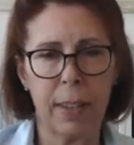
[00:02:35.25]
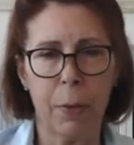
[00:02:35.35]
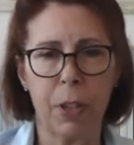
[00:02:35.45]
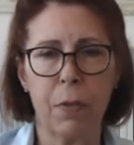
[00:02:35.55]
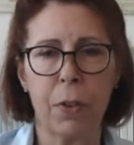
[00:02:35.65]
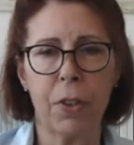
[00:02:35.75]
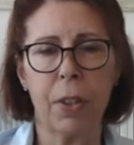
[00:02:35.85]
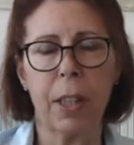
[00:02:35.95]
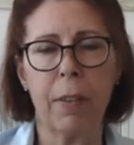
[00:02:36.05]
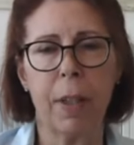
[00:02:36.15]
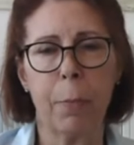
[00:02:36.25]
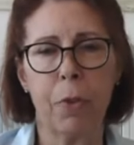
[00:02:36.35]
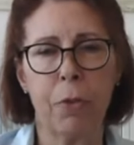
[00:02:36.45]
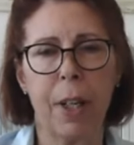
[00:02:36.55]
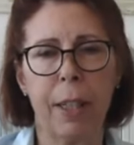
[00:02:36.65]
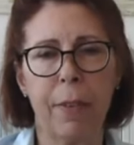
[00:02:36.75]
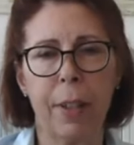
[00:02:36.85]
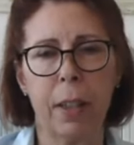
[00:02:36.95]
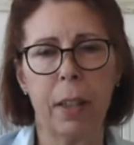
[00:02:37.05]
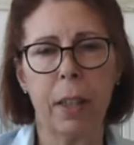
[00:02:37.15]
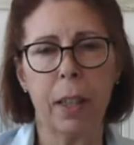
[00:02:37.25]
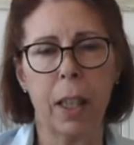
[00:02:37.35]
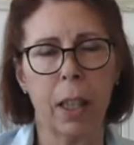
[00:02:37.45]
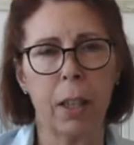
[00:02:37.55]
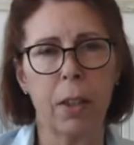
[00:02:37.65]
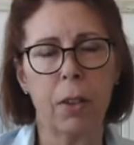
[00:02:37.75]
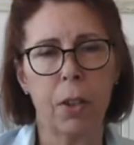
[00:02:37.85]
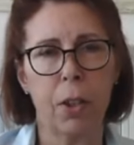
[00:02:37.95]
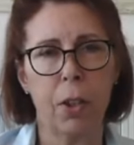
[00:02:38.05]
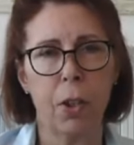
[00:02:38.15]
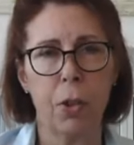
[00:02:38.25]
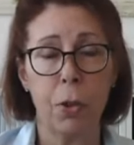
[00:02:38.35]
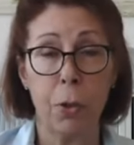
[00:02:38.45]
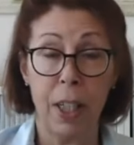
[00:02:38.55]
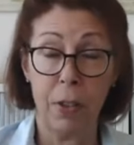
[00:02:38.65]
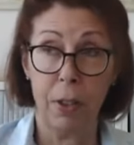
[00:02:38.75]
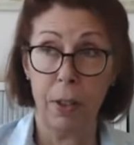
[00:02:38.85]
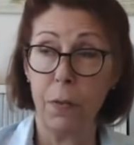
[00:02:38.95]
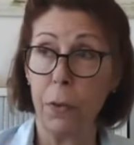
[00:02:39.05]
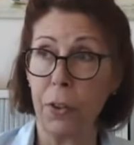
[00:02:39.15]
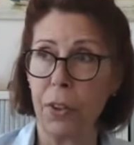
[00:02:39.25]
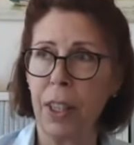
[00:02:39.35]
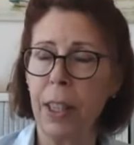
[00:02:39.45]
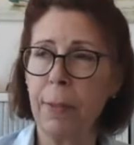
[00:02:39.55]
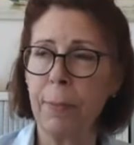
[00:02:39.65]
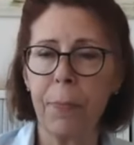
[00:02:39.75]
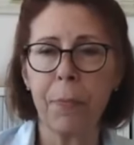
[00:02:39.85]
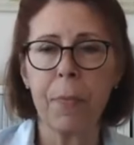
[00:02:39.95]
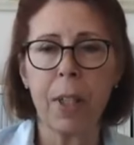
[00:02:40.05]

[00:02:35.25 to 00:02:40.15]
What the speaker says: I was forced to give up driving in 2014.